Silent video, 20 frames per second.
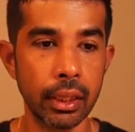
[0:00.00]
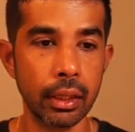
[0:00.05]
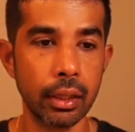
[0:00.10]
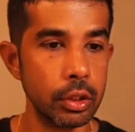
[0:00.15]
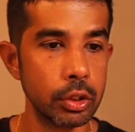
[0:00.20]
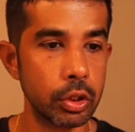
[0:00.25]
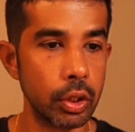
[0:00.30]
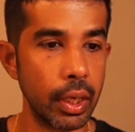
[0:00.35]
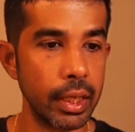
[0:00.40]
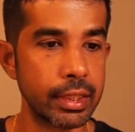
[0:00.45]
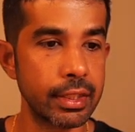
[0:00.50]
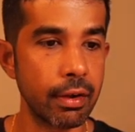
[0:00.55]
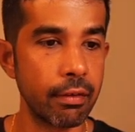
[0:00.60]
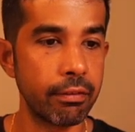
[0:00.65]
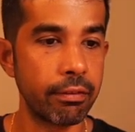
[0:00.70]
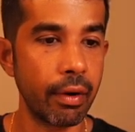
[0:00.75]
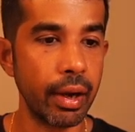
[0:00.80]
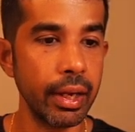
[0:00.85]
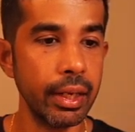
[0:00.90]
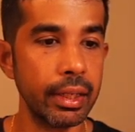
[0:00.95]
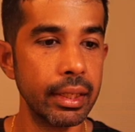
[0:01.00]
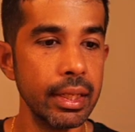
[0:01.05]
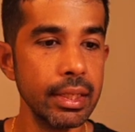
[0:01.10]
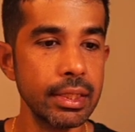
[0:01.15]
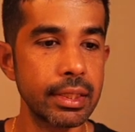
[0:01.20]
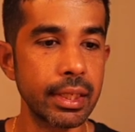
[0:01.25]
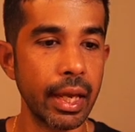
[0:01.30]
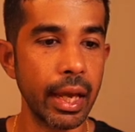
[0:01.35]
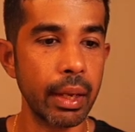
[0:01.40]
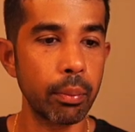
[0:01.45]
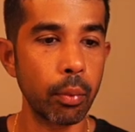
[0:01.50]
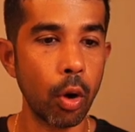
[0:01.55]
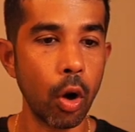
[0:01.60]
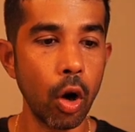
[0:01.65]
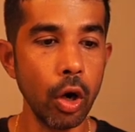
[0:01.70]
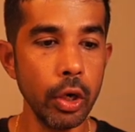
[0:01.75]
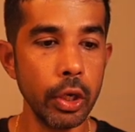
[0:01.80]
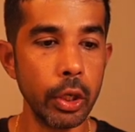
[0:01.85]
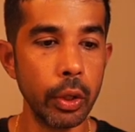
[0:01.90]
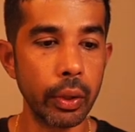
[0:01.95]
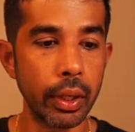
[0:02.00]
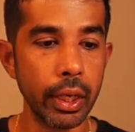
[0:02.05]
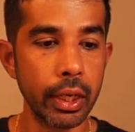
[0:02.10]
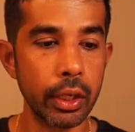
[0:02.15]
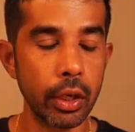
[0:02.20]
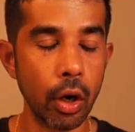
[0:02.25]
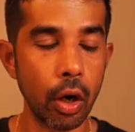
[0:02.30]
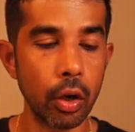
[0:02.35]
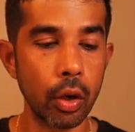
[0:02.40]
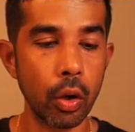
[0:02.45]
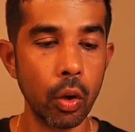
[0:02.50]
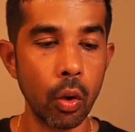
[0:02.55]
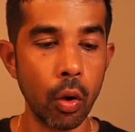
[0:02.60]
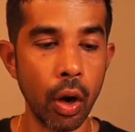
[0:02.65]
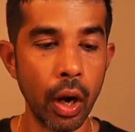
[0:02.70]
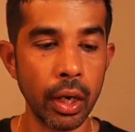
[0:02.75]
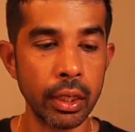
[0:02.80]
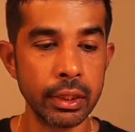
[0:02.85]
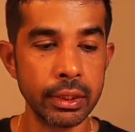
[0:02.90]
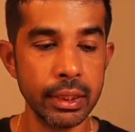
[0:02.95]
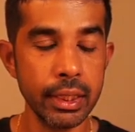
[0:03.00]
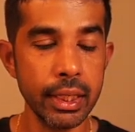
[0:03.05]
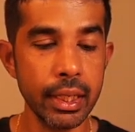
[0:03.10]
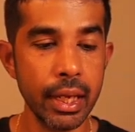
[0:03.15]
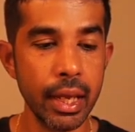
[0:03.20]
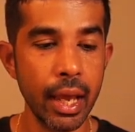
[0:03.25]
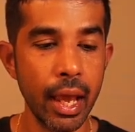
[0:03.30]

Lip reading: So let's find this type on NuGet.org,